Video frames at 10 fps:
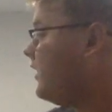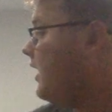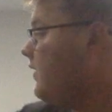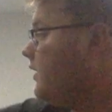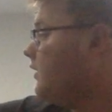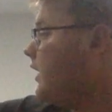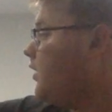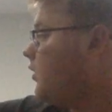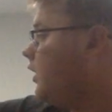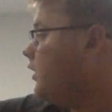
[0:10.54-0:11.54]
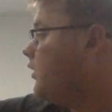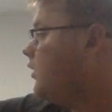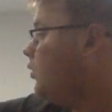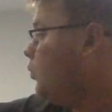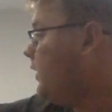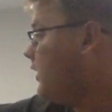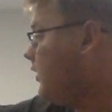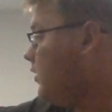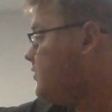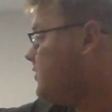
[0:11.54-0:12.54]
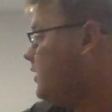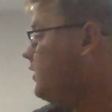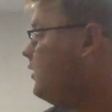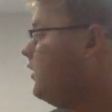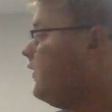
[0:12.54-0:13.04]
and then later on we closed it,